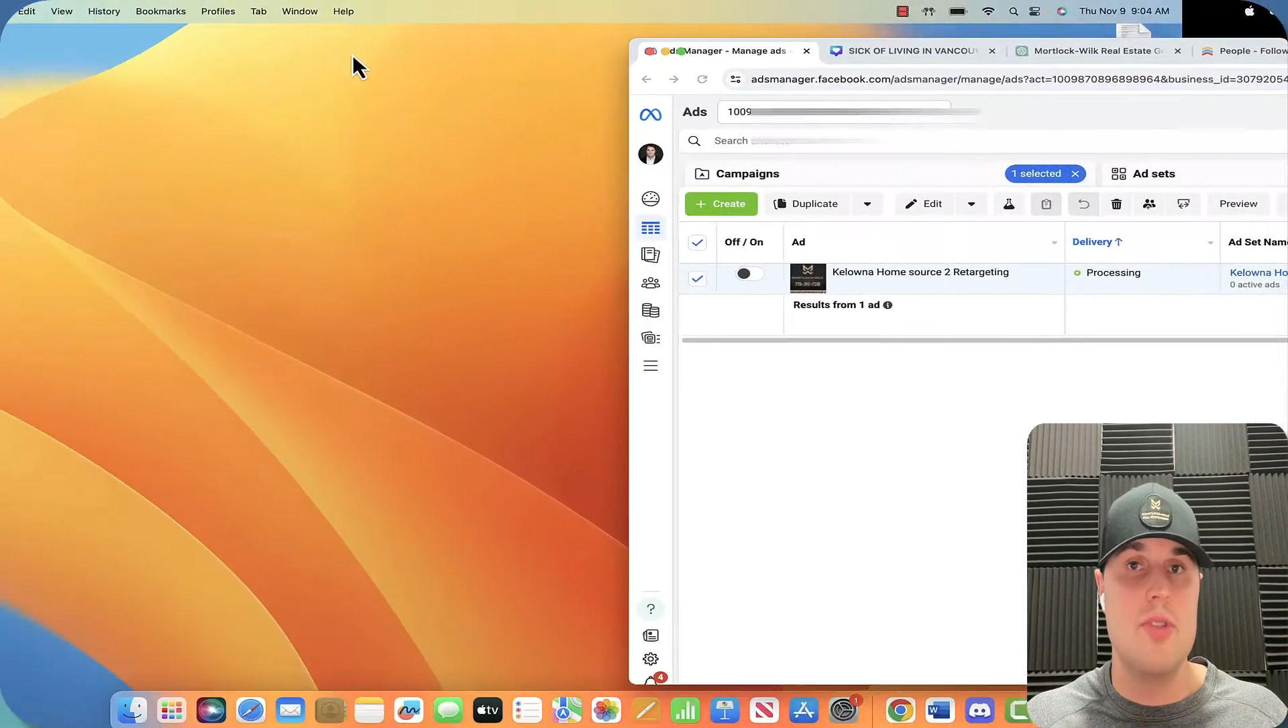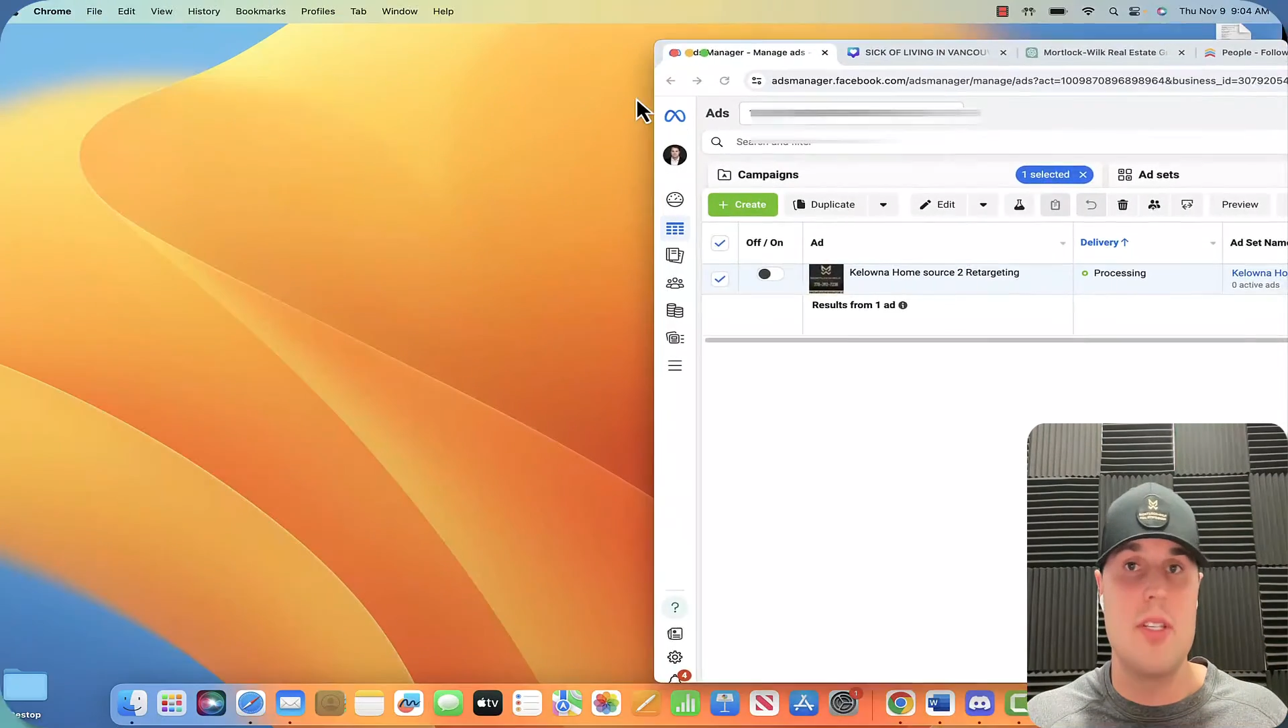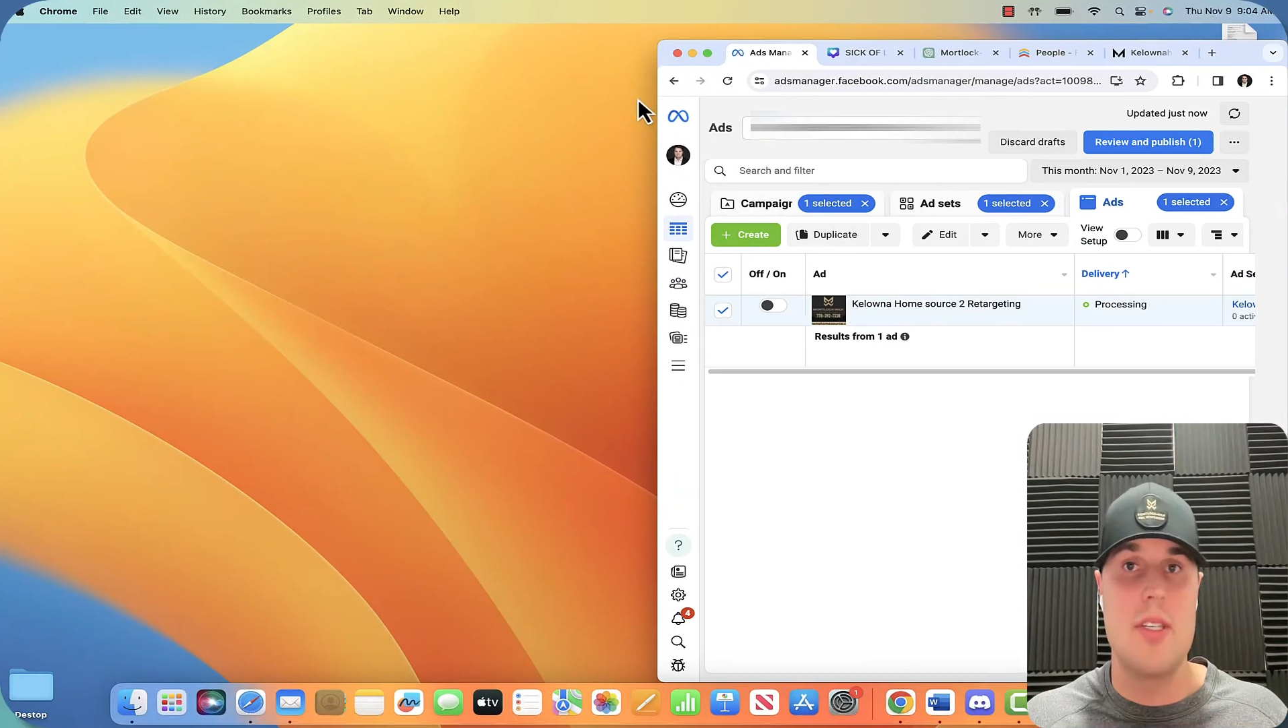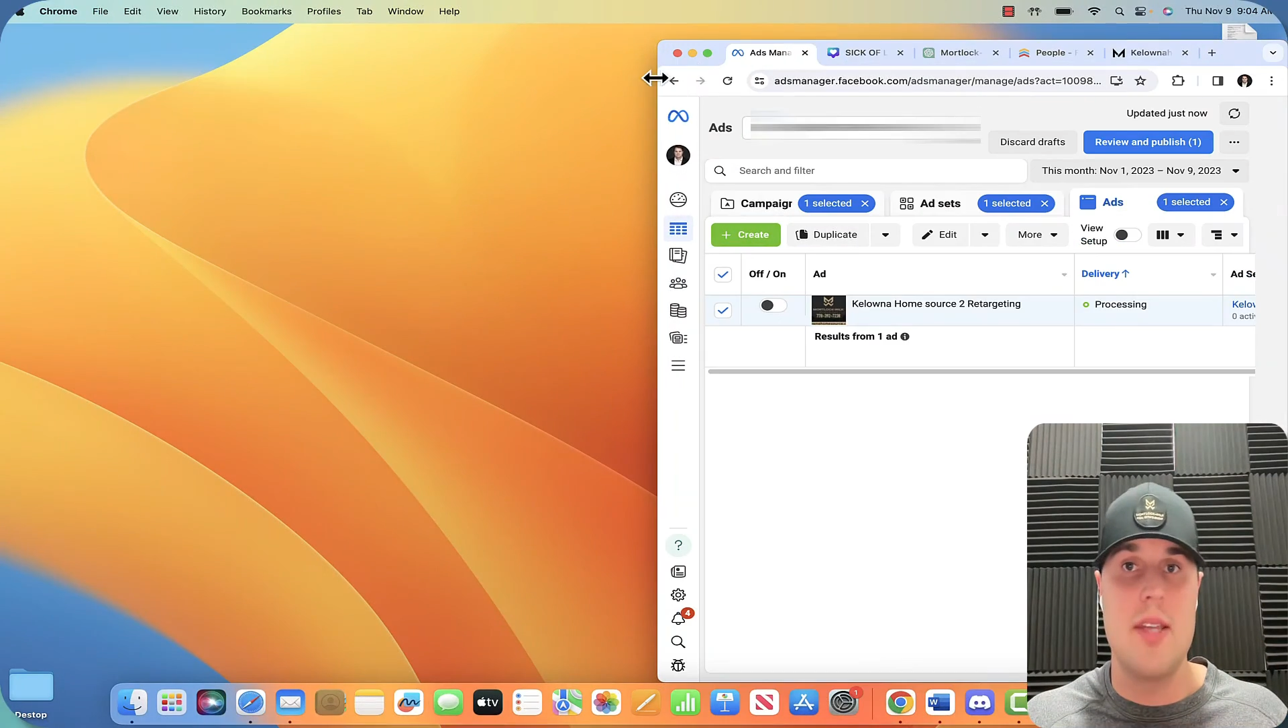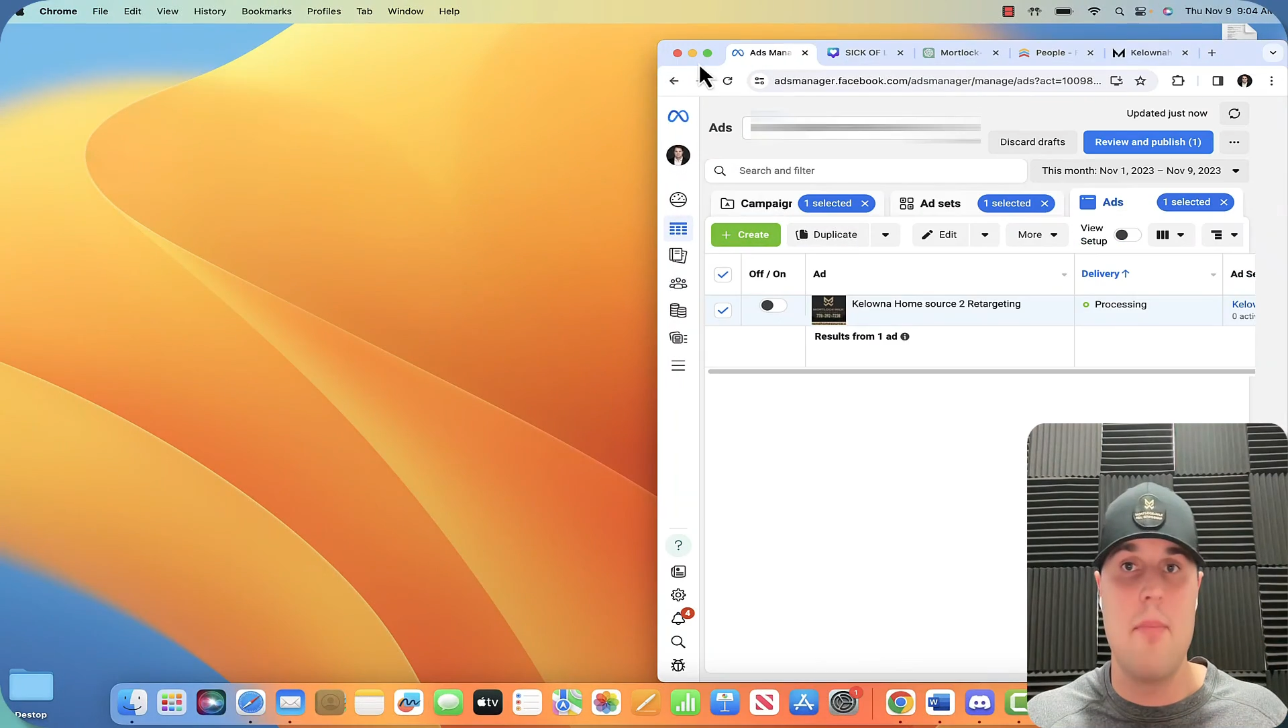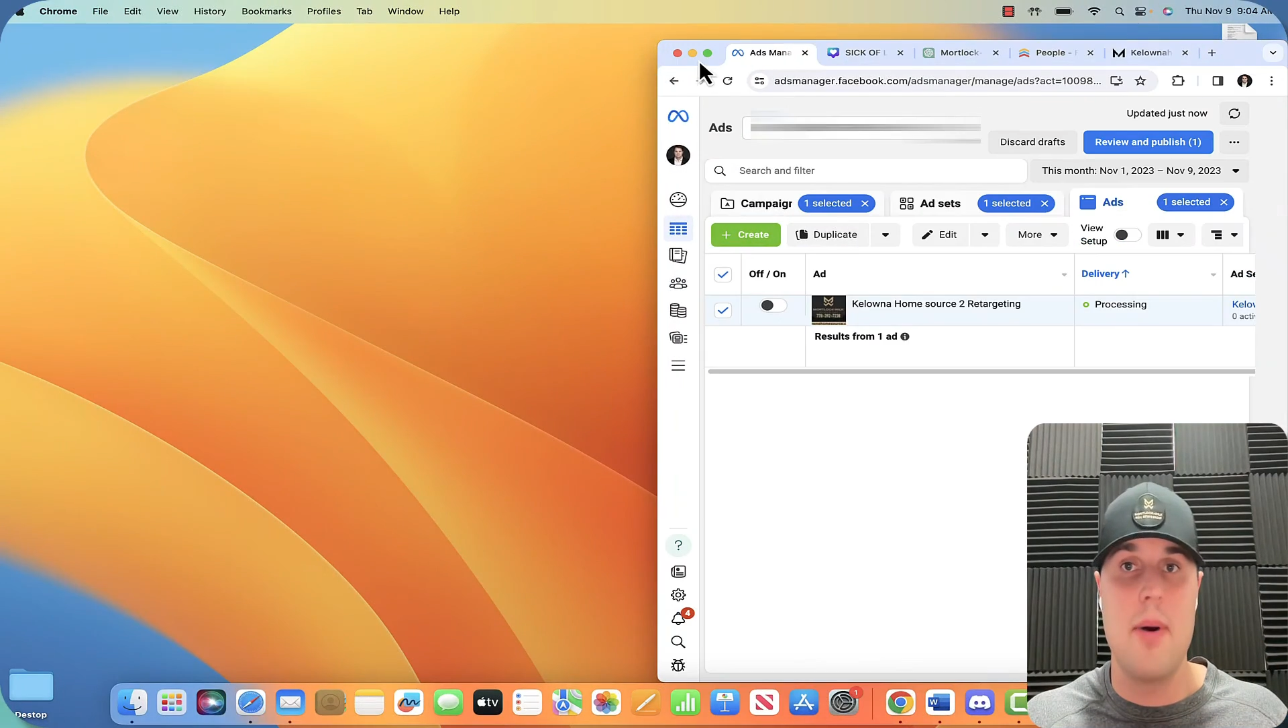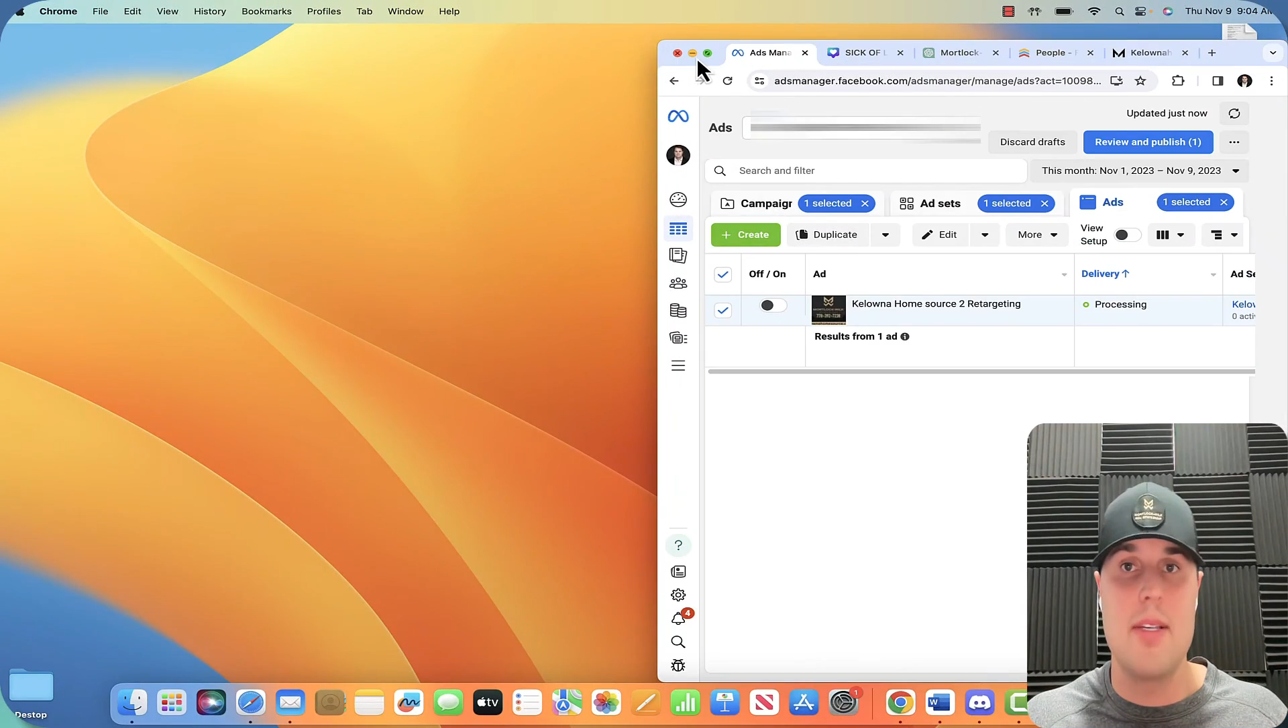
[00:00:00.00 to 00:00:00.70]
step by